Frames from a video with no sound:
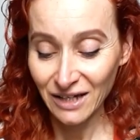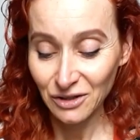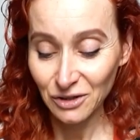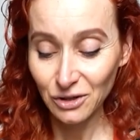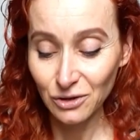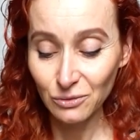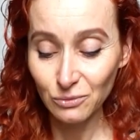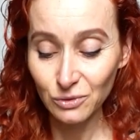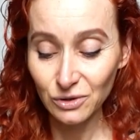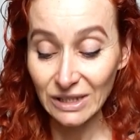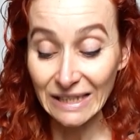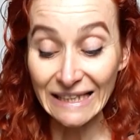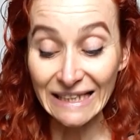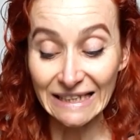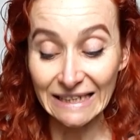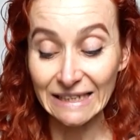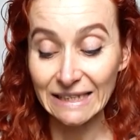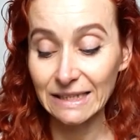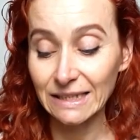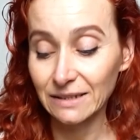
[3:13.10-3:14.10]
You would
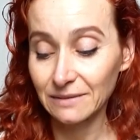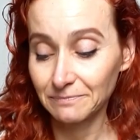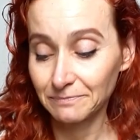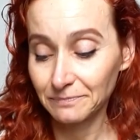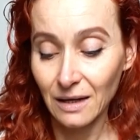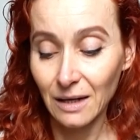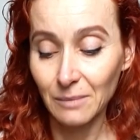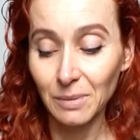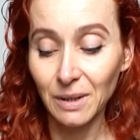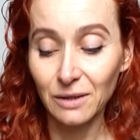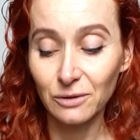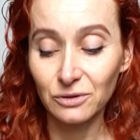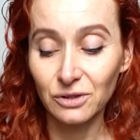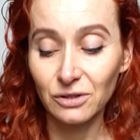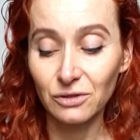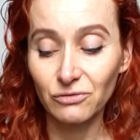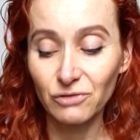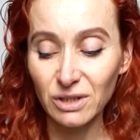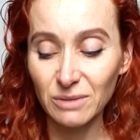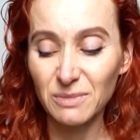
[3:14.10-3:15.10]
need about
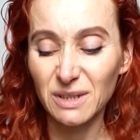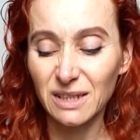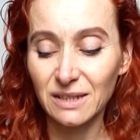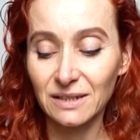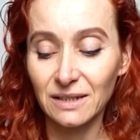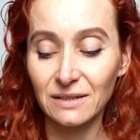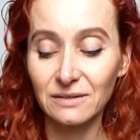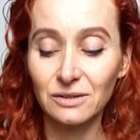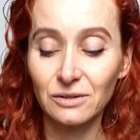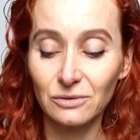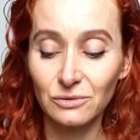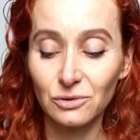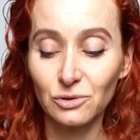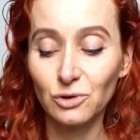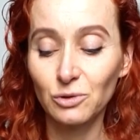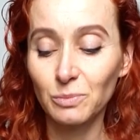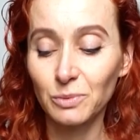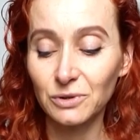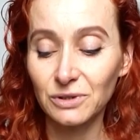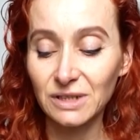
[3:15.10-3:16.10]
3 meters, so
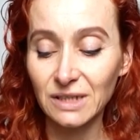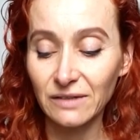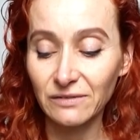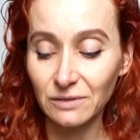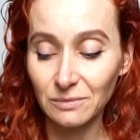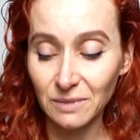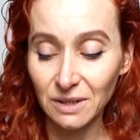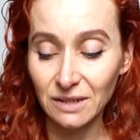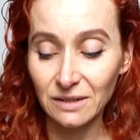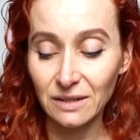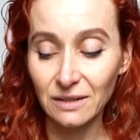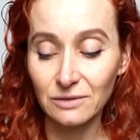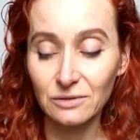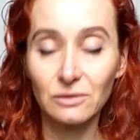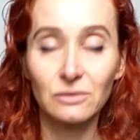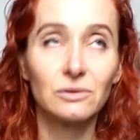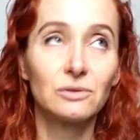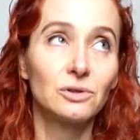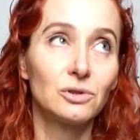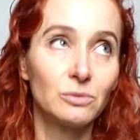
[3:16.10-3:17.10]
2.7 meters
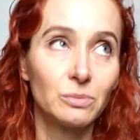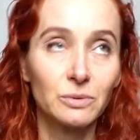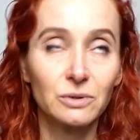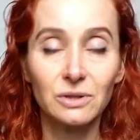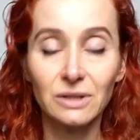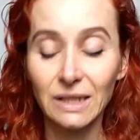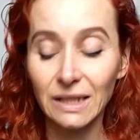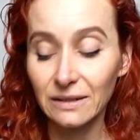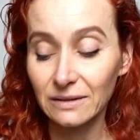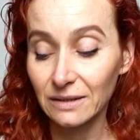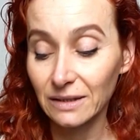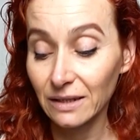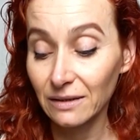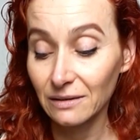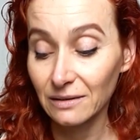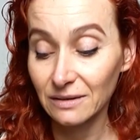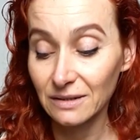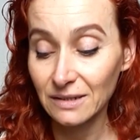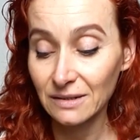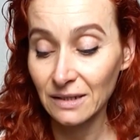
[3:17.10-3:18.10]
or 2.9
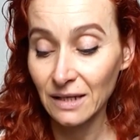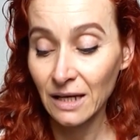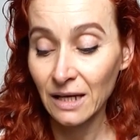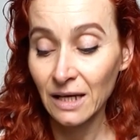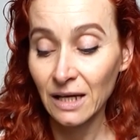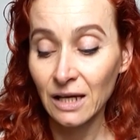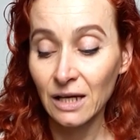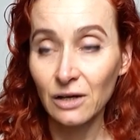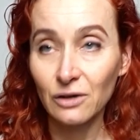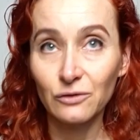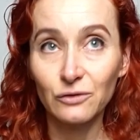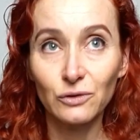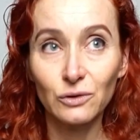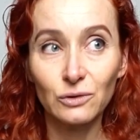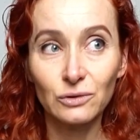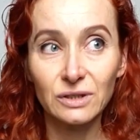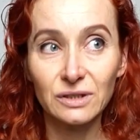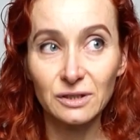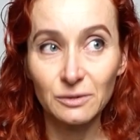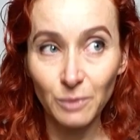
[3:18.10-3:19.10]
yards
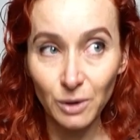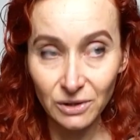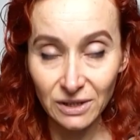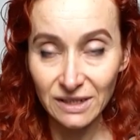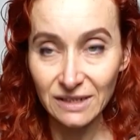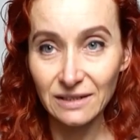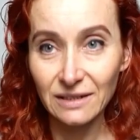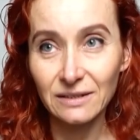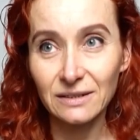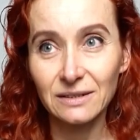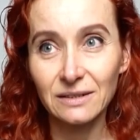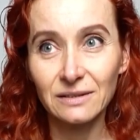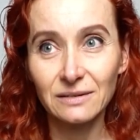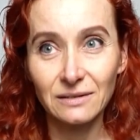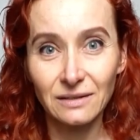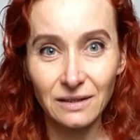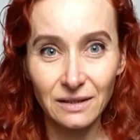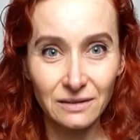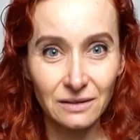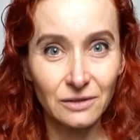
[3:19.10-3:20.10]
for the smaller sizes,
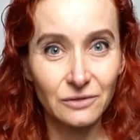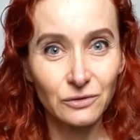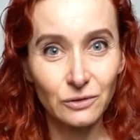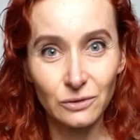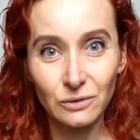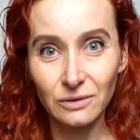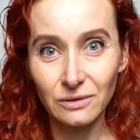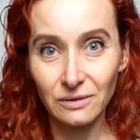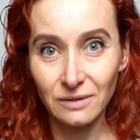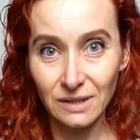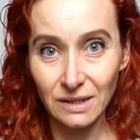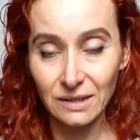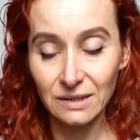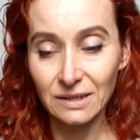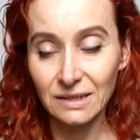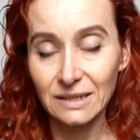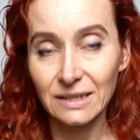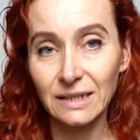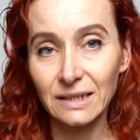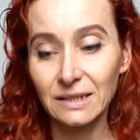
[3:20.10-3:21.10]
34,
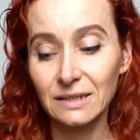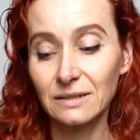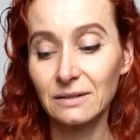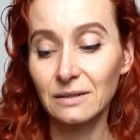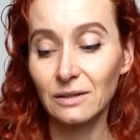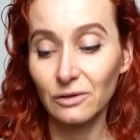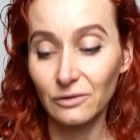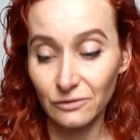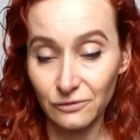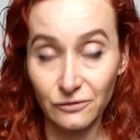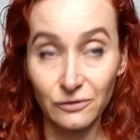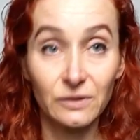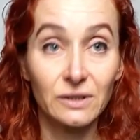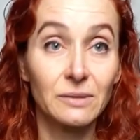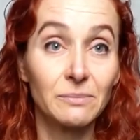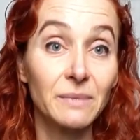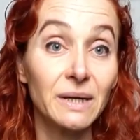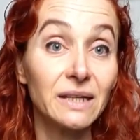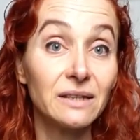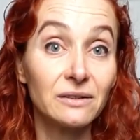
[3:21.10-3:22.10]
36 of
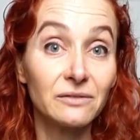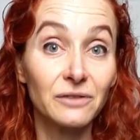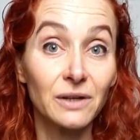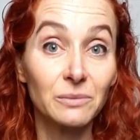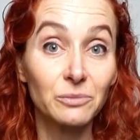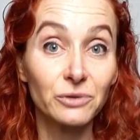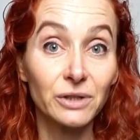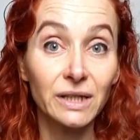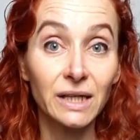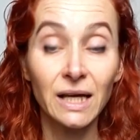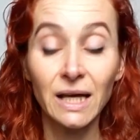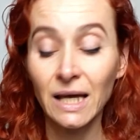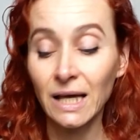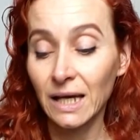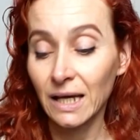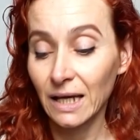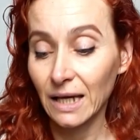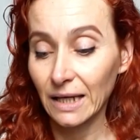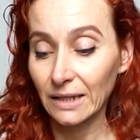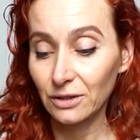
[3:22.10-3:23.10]
the main fabric.
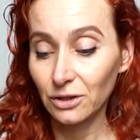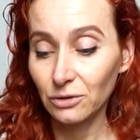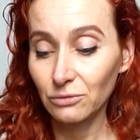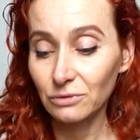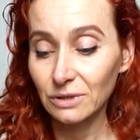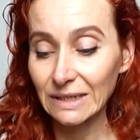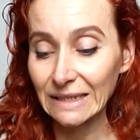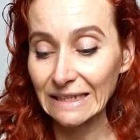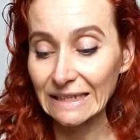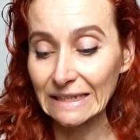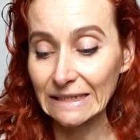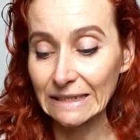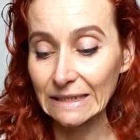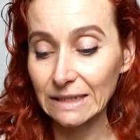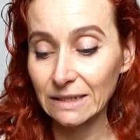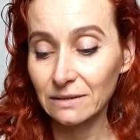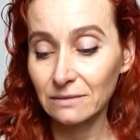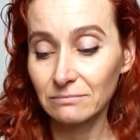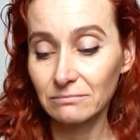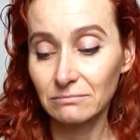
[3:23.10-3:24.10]
And you would
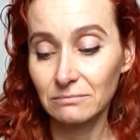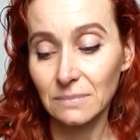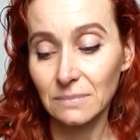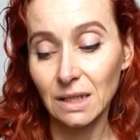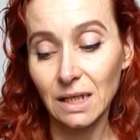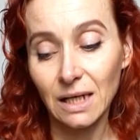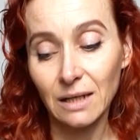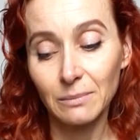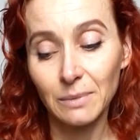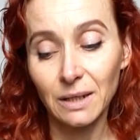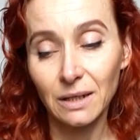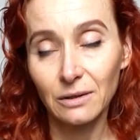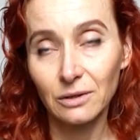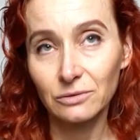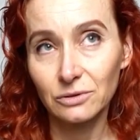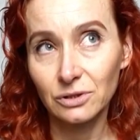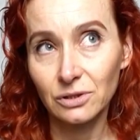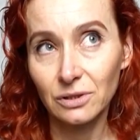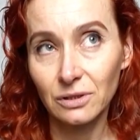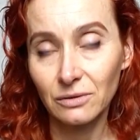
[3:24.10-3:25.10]
need
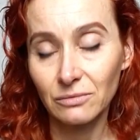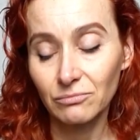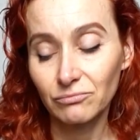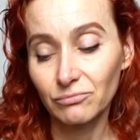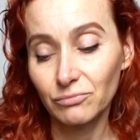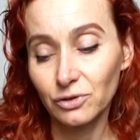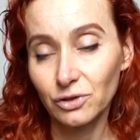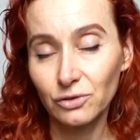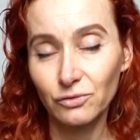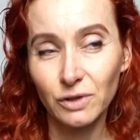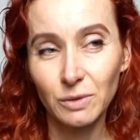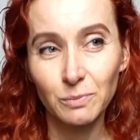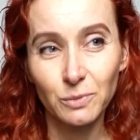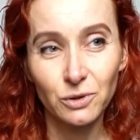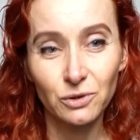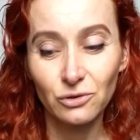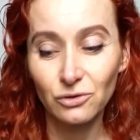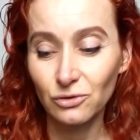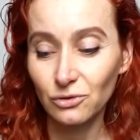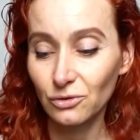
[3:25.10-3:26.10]
about
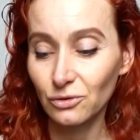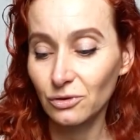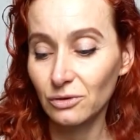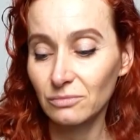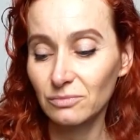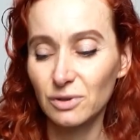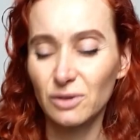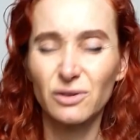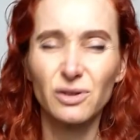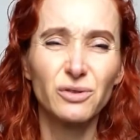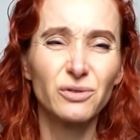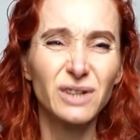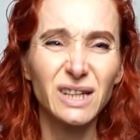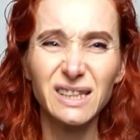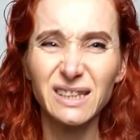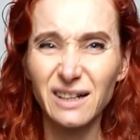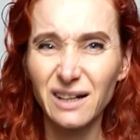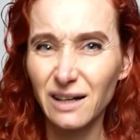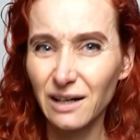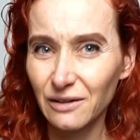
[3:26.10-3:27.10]
3.2, so
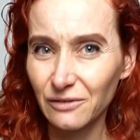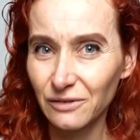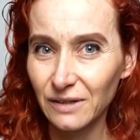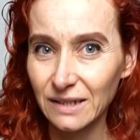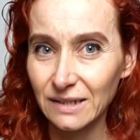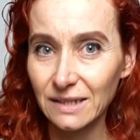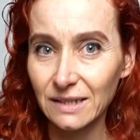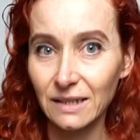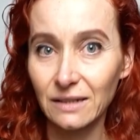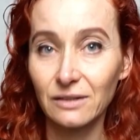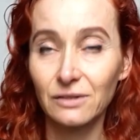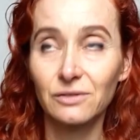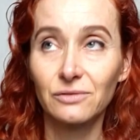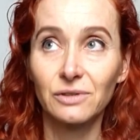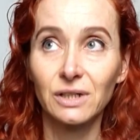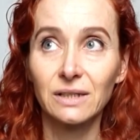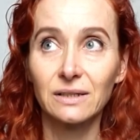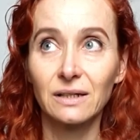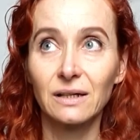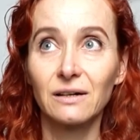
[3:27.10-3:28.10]
3.5, let's say
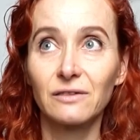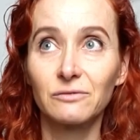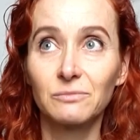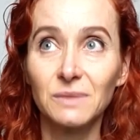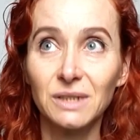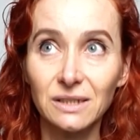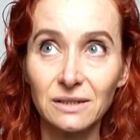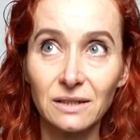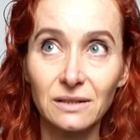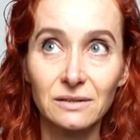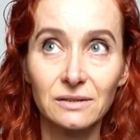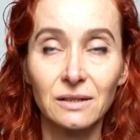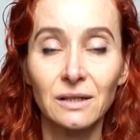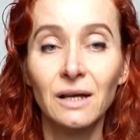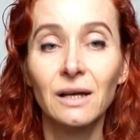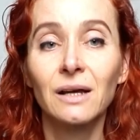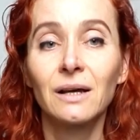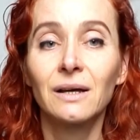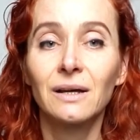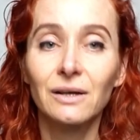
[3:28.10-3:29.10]
3.5 meters,
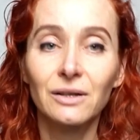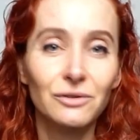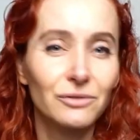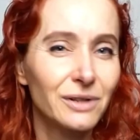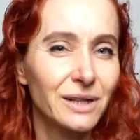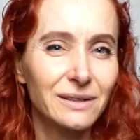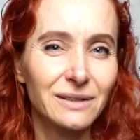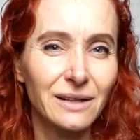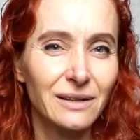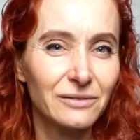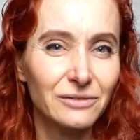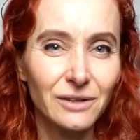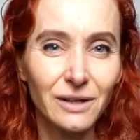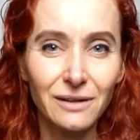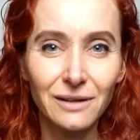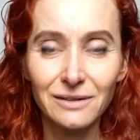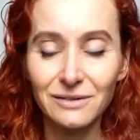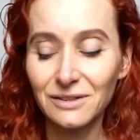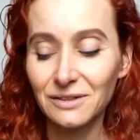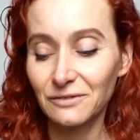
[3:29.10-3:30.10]
3.5
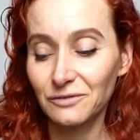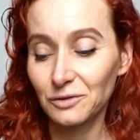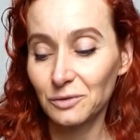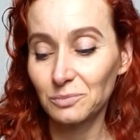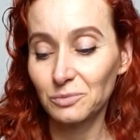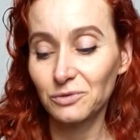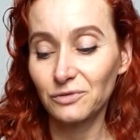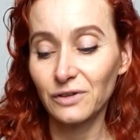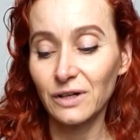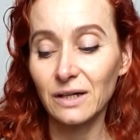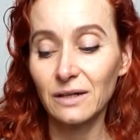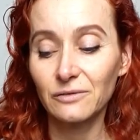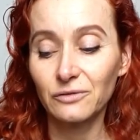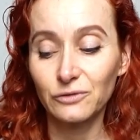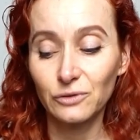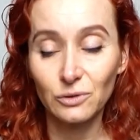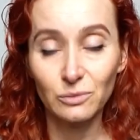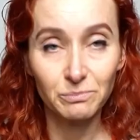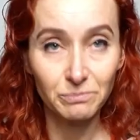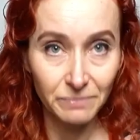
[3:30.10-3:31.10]
yards if you prefer,
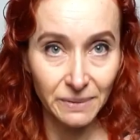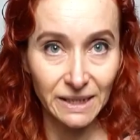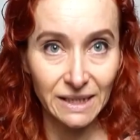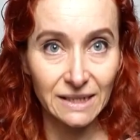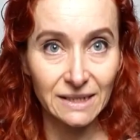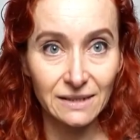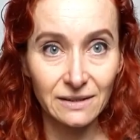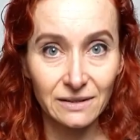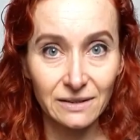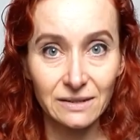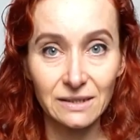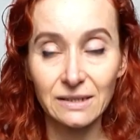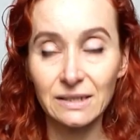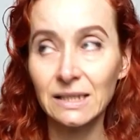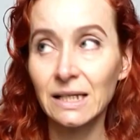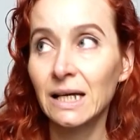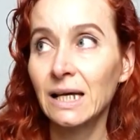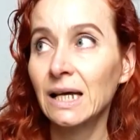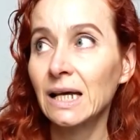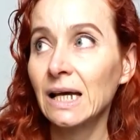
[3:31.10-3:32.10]
for bigger sizes.
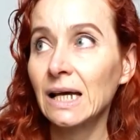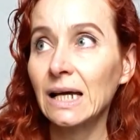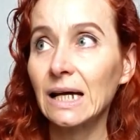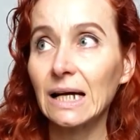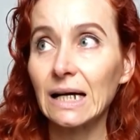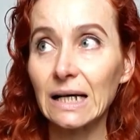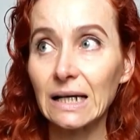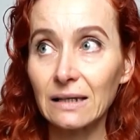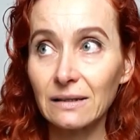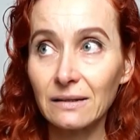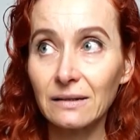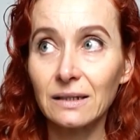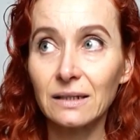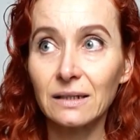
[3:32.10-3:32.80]
I